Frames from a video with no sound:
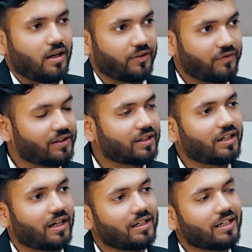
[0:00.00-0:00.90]
As we
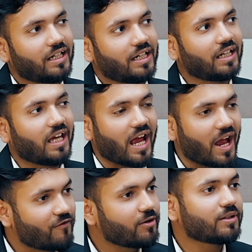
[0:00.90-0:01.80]
understand, in
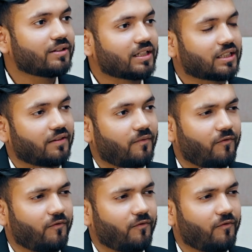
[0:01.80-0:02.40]
every business